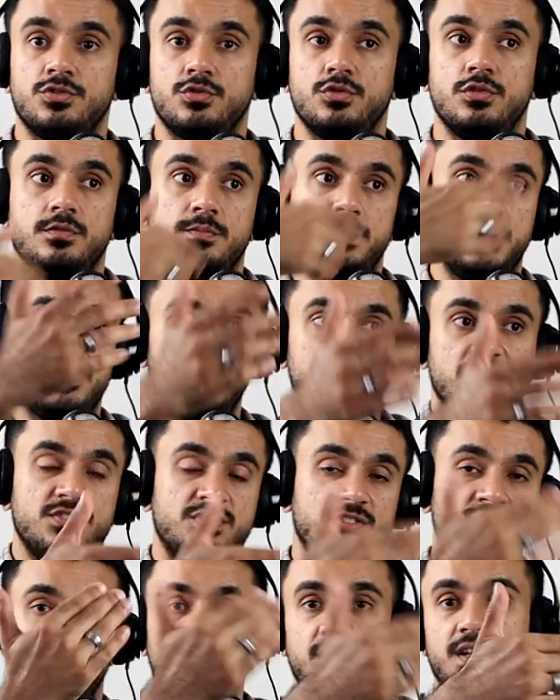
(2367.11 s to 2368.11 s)
the School of
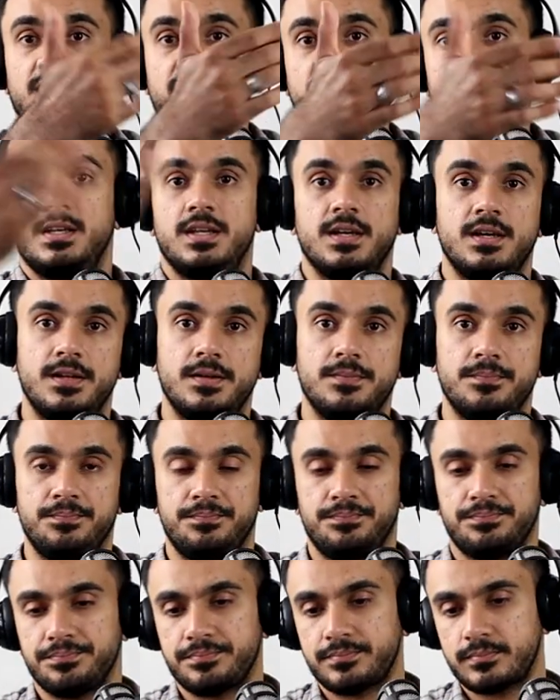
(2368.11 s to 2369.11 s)
Business, yada, yada, yada.
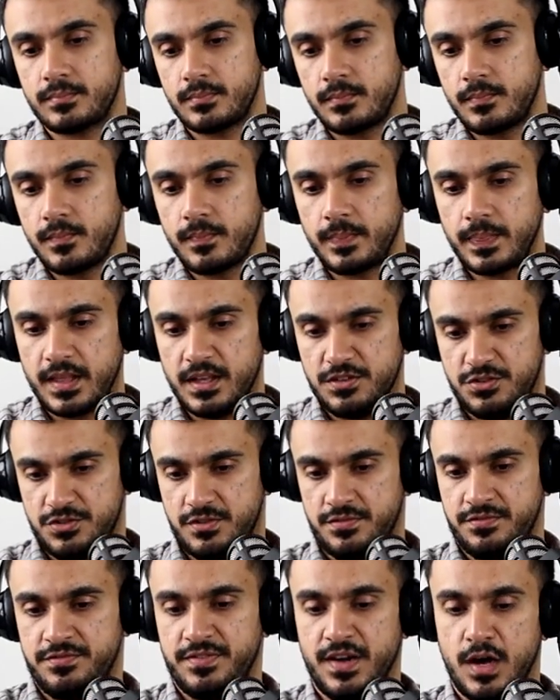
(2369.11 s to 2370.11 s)

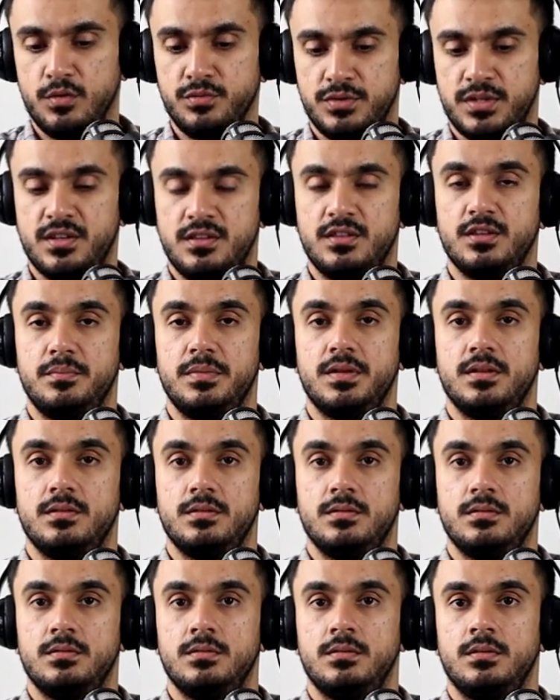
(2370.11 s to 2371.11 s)
there's a fountain in the
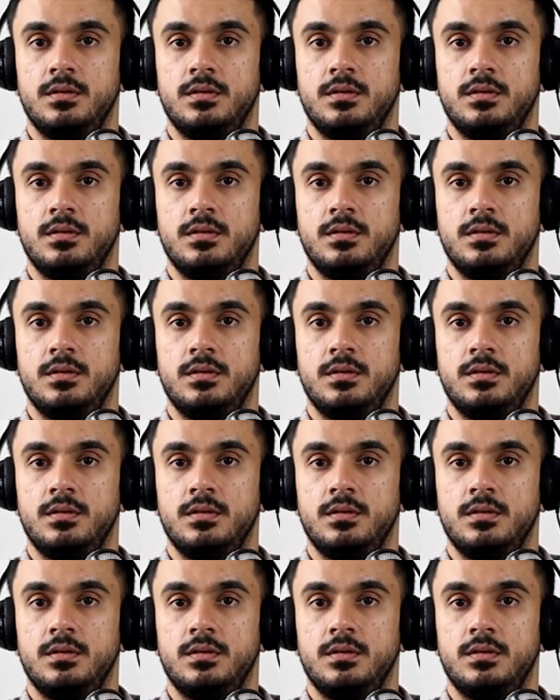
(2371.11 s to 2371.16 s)
middle.